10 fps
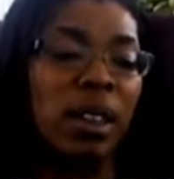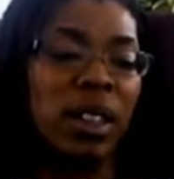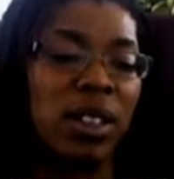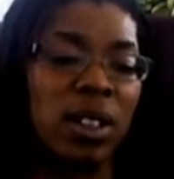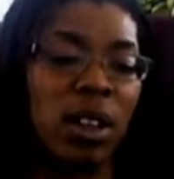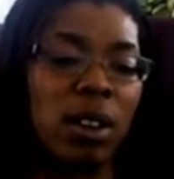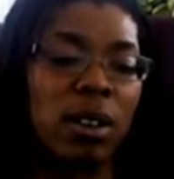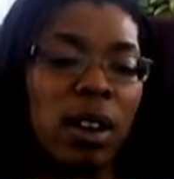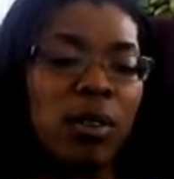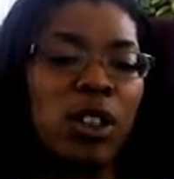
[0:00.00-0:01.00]
the
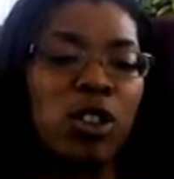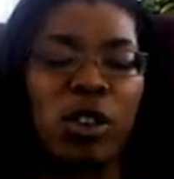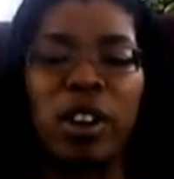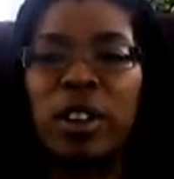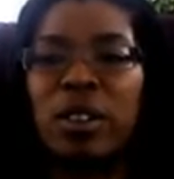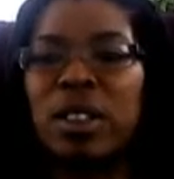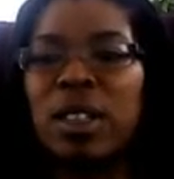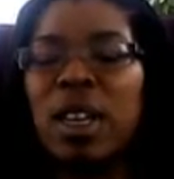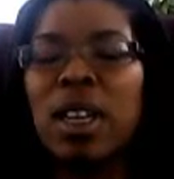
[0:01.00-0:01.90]
song of the drunkards.